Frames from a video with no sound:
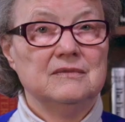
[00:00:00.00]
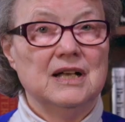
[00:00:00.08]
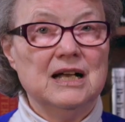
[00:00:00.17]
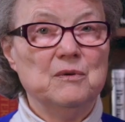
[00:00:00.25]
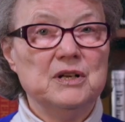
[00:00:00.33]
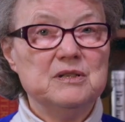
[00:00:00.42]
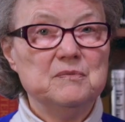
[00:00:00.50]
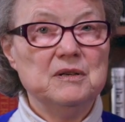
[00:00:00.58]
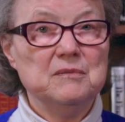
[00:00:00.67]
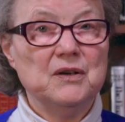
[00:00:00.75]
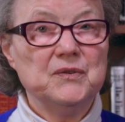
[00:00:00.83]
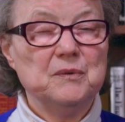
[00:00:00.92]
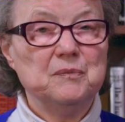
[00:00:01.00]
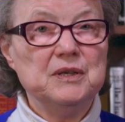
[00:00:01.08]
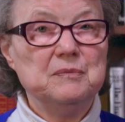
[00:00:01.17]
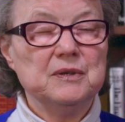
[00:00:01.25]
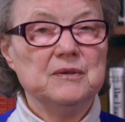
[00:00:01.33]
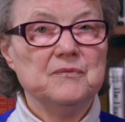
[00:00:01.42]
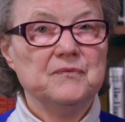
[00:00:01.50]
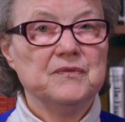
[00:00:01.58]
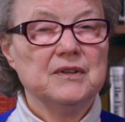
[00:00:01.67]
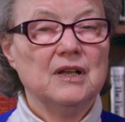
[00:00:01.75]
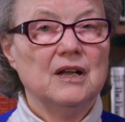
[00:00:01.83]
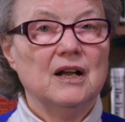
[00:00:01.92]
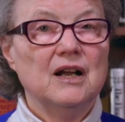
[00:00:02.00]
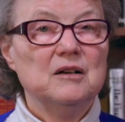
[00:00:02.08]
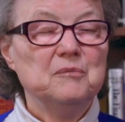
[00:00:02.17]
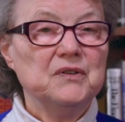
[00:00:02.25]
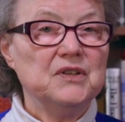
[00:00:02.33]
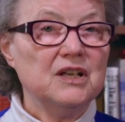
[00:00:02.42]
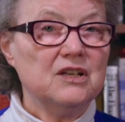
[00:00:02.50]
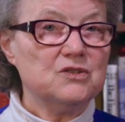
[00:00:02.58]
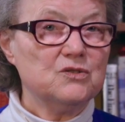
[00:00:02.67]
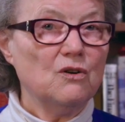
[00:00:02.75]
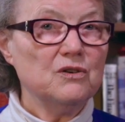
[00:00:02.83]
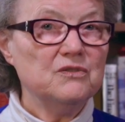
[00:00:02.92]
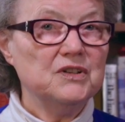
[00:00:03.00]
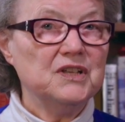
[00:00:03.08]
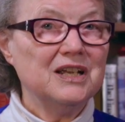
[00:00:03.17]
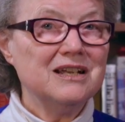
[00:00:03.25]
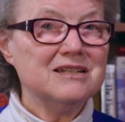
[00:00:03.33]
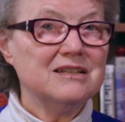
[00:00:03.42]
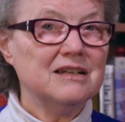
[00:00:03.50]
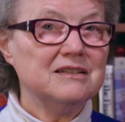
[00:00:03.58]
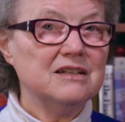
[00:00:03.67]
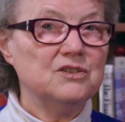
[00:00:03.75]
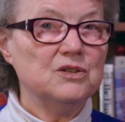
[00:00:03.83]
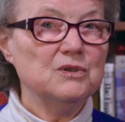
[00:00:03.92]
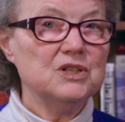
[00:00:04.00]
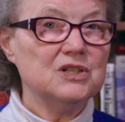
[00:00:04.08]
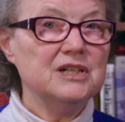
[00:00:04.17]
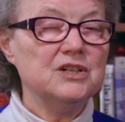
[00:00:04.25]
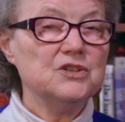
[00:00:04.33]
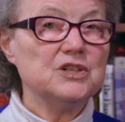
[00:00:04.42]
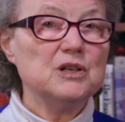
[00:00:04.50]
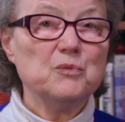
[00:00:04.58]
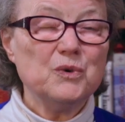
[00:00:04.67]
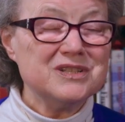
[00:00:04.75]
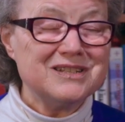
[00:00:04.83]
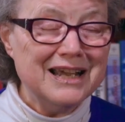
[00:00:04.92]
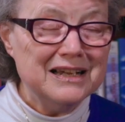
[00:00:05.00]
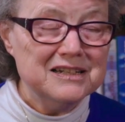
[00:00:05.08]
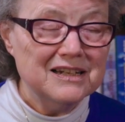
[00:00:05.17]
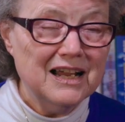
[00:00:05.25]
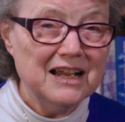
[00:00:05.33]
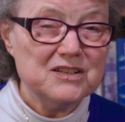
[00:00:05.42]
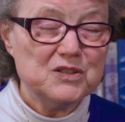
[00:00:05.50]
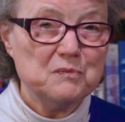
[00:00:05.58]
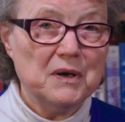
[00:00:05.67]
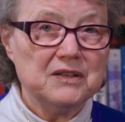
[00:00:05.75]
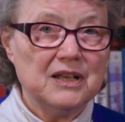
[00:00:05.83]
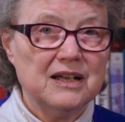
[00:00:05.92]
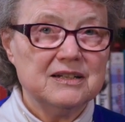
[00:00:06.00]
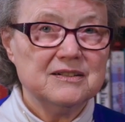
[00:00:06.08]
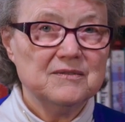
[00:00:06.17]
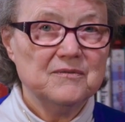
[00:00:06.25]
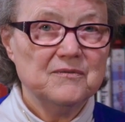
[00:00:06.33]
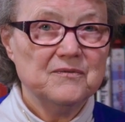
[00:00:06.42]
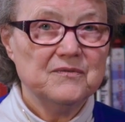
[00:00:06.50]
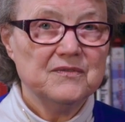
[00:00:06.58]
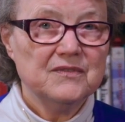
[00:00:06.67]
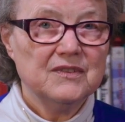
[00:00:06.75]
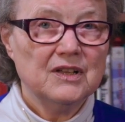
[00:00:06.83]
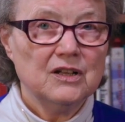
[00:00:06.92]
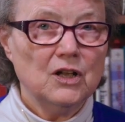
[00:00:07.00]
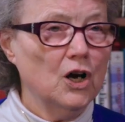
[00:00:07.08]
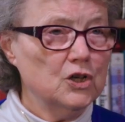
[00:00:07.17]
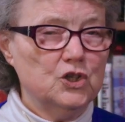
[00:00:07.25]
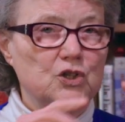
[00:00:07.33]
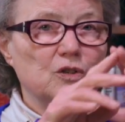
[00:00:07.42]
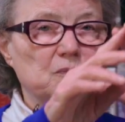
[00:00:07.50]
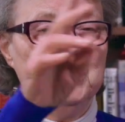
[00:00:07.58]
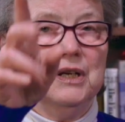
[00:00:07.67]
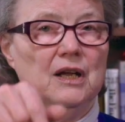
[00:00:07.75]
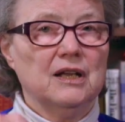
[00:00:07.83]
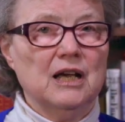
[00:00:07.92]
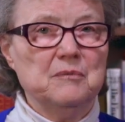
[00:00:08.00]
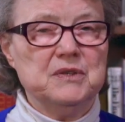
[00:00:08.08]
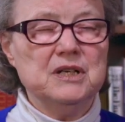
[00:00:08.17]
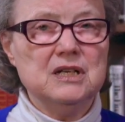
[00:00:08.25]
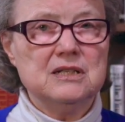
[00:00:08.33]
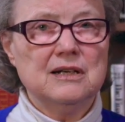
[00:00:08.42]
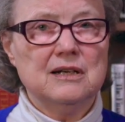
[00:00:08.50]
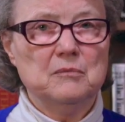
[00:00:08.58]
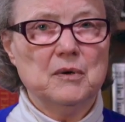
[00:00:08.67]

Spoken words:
I want to be among the people. But the extraordinary thing is that the Jewish leadership were scandalized by that. God should be kept in his little